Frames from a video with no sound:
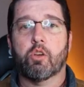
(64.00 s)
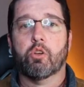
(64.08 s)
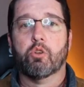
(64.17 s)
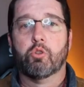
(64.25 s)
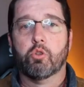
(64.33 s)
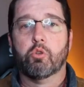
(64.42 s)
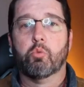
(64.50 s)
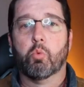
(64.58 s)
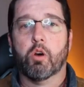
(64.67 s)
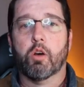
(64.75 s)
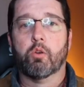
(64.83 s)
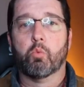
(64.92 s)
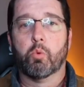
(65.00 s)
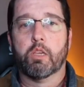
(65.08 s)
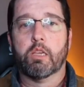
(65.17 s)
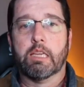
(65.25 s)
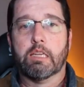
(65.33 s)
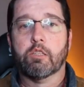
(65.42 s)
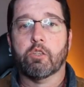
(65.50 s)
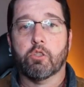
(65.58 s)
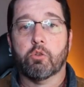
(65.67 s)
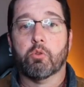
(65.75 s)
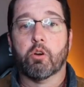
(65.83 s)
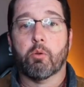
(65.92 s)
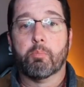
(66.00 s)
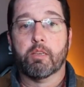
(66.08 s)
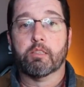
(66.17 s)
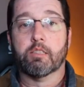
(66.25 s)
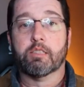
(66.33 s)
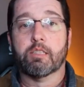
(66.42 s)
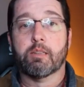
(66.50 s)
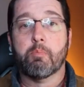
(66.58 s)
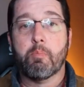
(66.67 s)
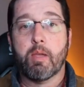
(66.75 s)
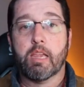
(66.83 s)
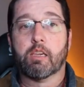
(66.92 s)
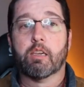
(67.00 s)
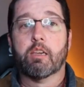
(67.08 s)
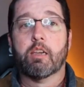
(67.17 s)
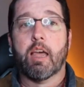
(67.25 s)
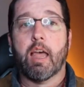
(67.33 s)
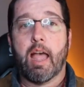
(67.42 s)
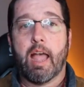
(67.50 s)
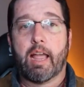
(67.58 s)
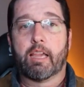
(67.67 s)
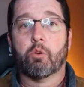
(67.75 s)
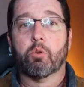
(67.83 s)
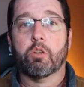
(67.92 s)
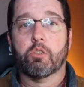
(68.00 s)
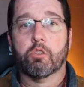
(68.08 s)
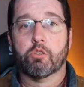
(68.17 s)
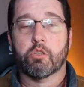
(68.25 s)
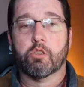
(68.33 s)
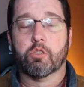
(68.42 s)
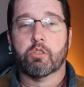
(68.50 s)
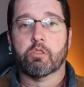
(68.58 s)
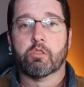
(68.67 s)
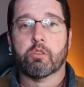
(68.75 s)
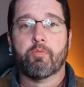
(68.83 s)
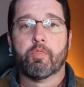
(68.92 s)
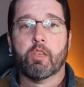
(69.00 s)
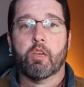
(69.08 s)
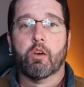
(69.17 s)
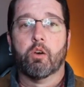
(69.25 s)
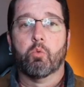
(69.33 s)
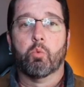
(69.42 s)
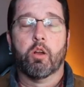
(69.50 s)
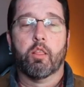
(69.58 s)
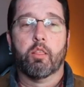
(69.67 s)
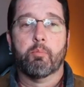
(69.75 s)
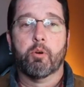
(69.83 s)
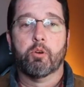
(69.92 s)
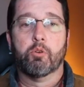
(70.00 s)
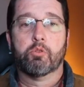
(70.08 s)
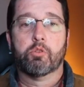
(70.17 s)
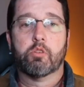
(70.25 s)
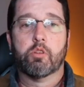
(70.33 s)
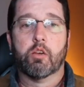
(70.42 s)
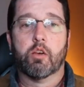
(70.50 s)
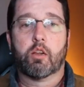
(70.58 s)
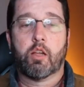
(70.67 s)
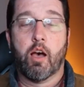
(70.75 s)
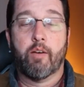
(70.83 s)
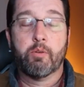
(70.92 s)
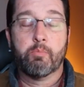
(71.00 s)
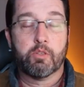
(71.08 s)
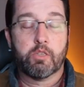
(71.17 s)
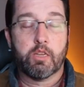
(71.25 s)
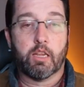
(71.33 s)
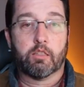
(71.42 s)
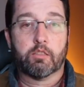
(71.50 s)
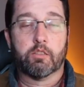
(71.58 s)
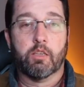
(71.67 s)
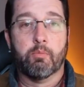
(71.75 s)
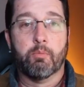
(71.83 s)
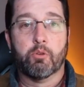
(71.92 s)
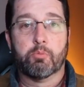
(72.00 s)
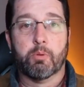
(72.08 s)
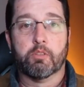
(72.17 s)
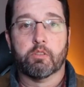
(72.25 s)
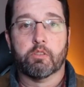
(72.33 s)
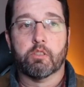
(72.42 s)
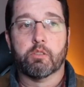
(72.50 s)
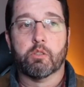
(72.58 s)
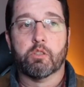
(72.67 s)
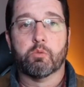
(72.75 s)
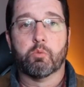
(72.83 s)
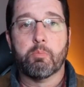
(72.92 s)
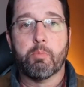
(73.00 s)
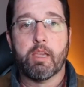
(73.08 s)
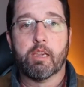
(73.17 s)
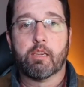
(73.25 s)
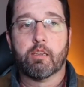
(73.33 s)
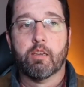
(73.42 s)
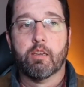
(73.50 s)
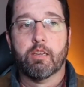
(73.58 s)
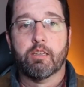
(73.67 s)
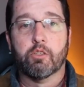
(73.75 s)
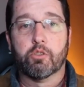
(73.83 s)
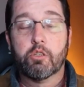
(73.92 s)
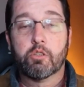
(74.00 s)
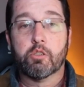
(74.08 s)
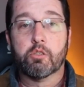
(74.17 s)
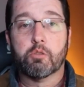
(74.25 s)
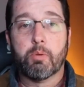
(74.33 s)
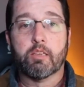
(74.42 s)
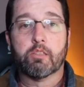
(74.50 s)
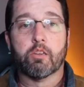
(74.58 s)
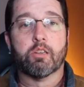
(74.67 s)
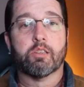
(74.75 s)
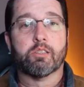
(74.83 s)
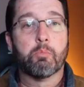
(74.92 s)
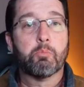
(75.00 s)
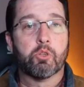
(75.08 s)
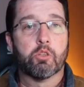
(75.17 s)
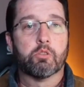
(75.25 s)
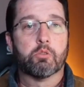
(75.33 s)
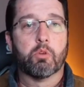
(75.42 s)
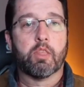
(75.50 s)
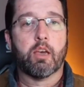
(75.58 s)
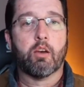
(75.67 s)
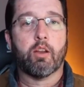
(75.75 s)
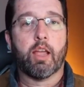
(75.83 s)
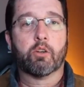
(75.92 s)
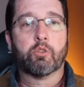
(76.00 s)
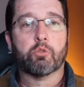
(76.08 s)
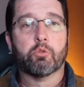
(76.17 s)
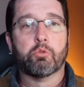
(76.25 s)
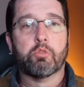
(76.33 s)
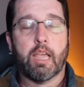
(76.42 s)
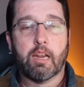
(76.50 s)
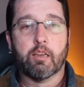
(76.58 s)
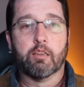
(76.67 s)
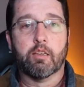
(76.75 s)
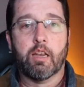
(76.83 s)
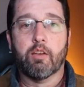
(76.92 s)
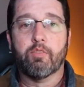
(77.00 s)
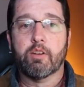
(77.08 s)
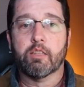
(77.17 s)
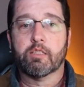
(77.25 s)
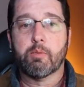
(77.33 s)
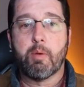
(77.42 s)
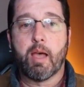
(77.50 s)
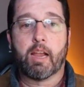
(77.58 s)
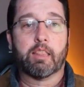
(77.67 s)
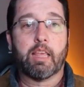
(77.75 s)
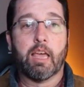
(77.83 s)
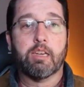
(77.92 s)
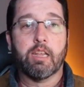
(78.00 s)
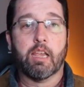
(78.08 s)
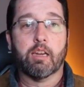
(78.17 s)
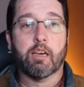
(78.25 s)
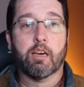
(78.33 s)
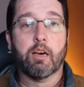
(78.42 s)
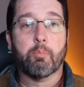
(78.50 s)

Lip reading: do what we need to do in our business and to make accurate decisions. One of the most common mistakes in most businesses is we make decisions based on assumptions without actual data and evidence to back that data up.